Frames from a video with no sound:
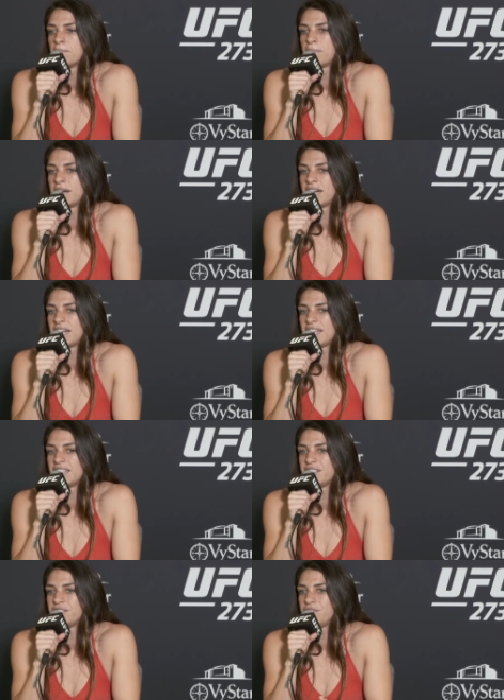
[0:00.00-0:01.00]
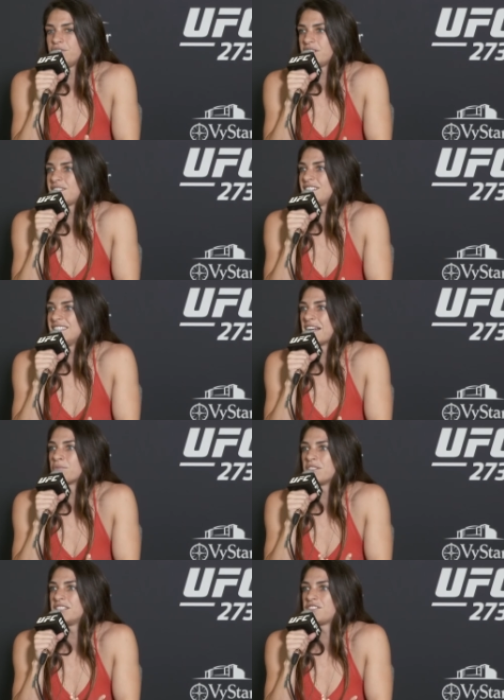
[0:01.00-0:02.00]
But you just see that
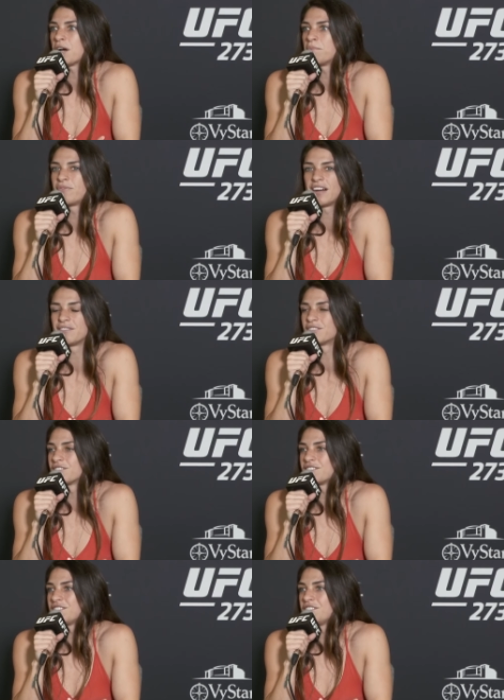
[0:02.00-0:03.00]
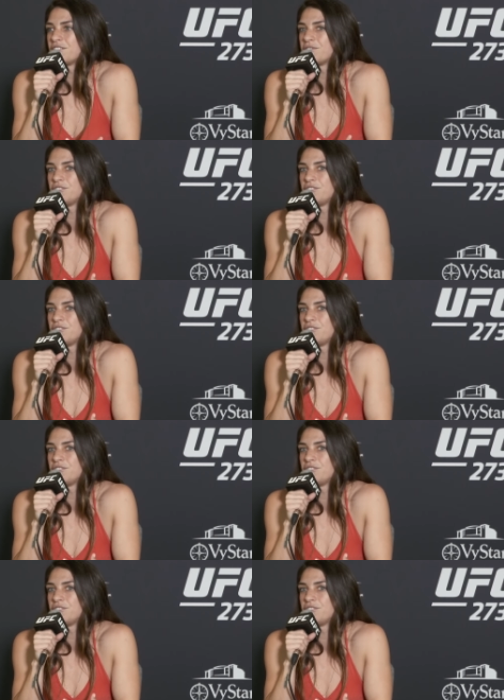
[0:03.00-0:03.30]
with the top five girls, you know,